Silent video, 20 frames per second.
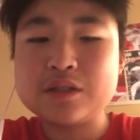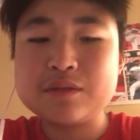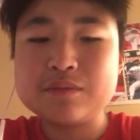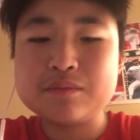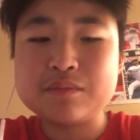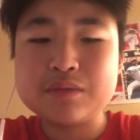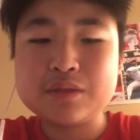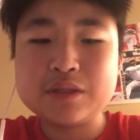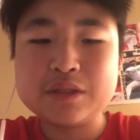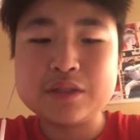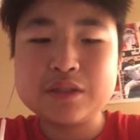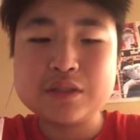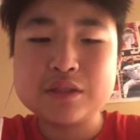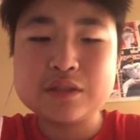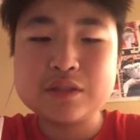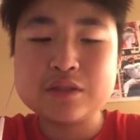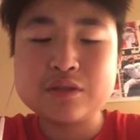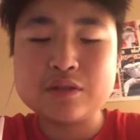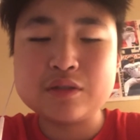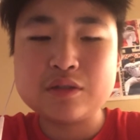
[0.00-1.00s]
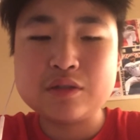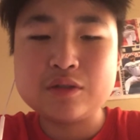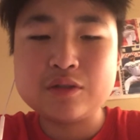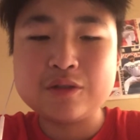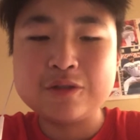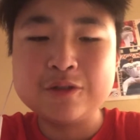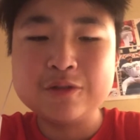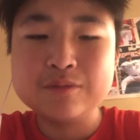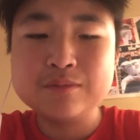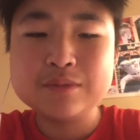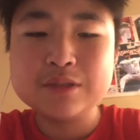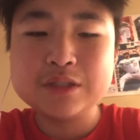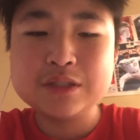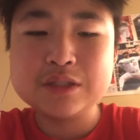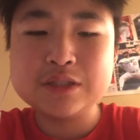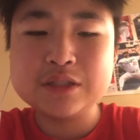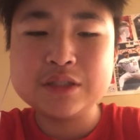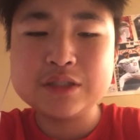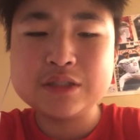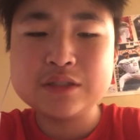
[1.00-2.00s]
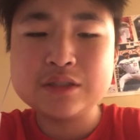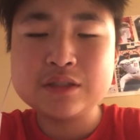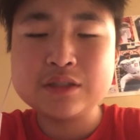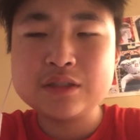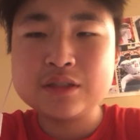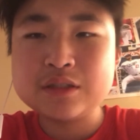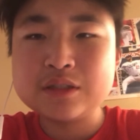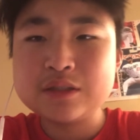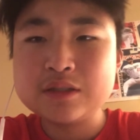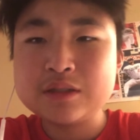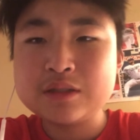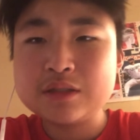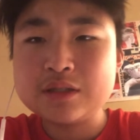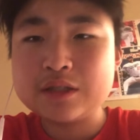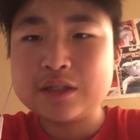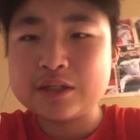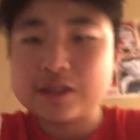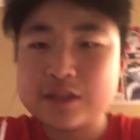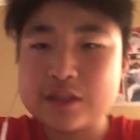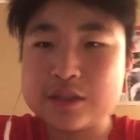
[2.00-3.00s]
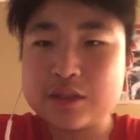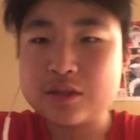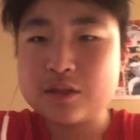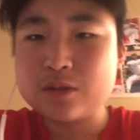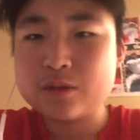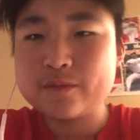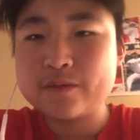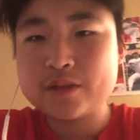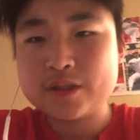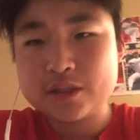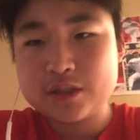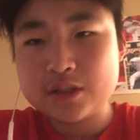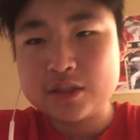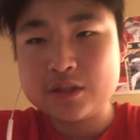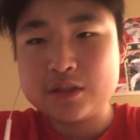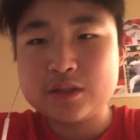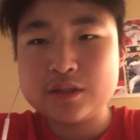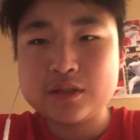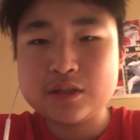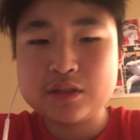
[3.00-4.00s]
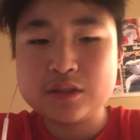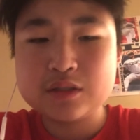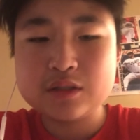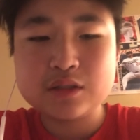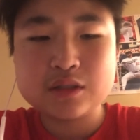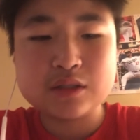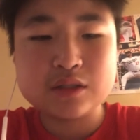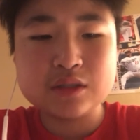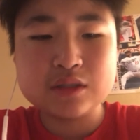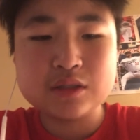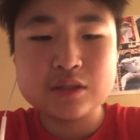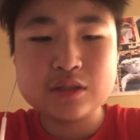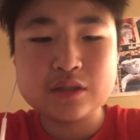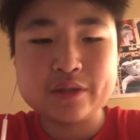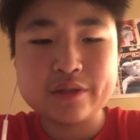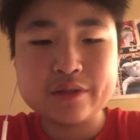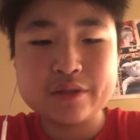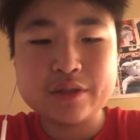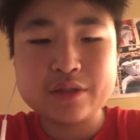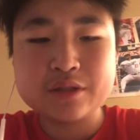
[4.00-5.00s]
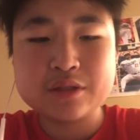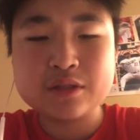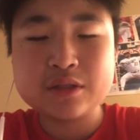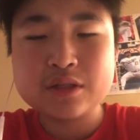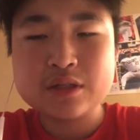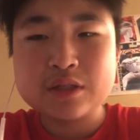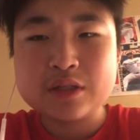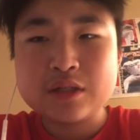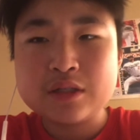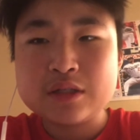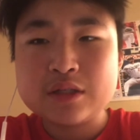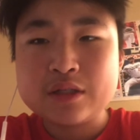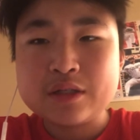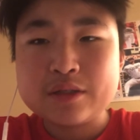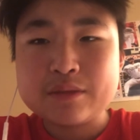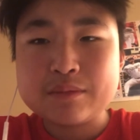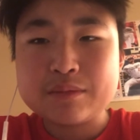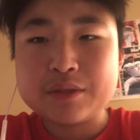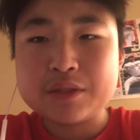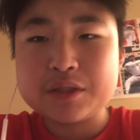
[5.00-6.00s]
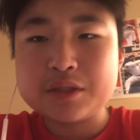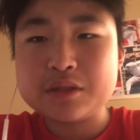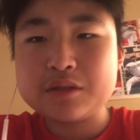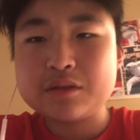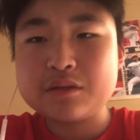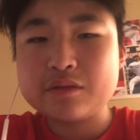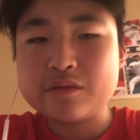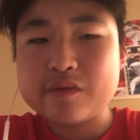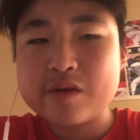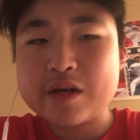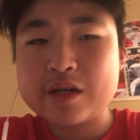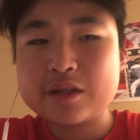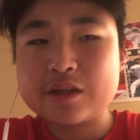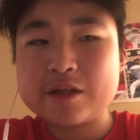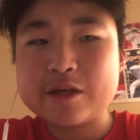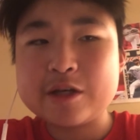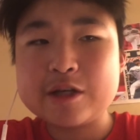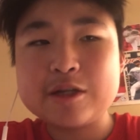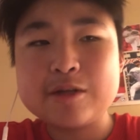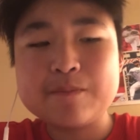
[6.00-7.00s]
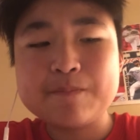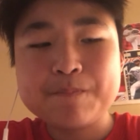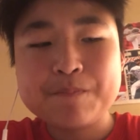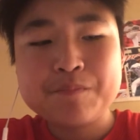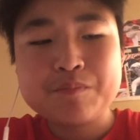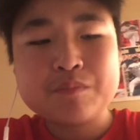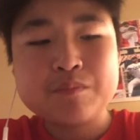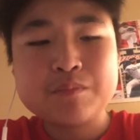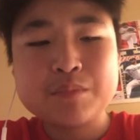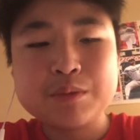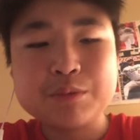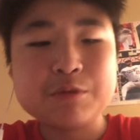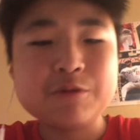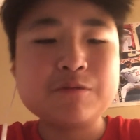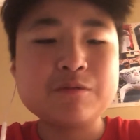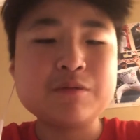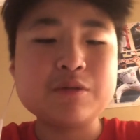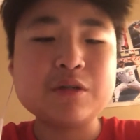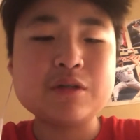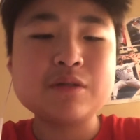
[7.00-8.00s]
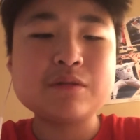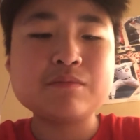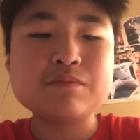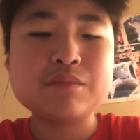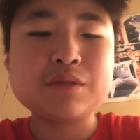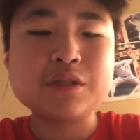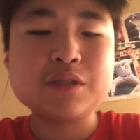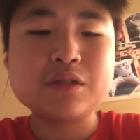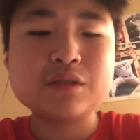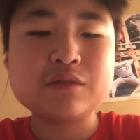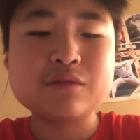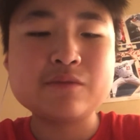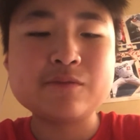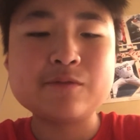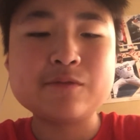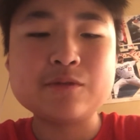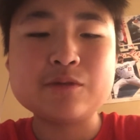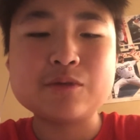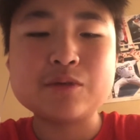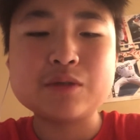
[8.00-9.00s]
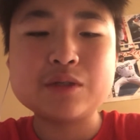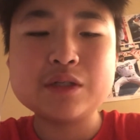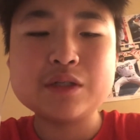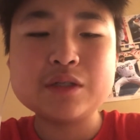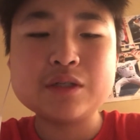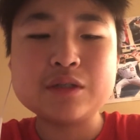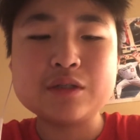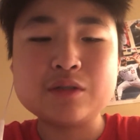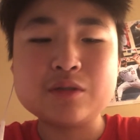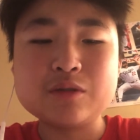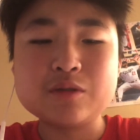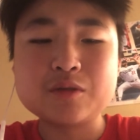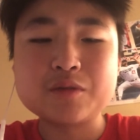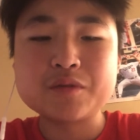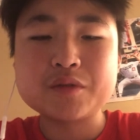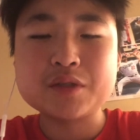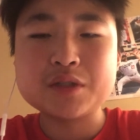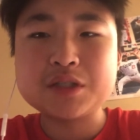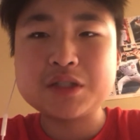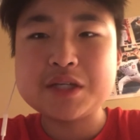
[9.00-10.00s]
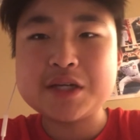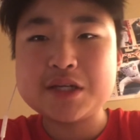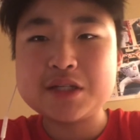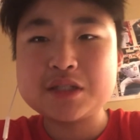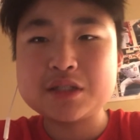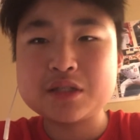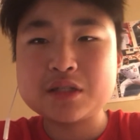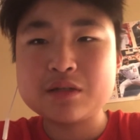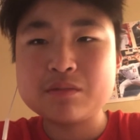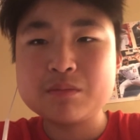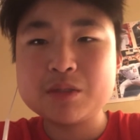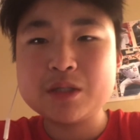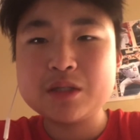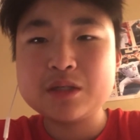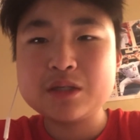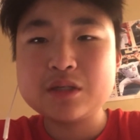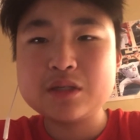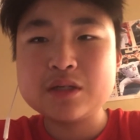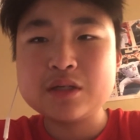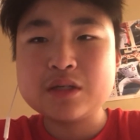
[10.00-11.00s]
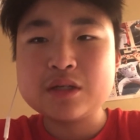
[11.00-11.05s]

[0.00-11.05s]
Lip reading: place to call home this season, as COVID-19 still here, because of the fact that people, players from Florida and all over the states are coming in,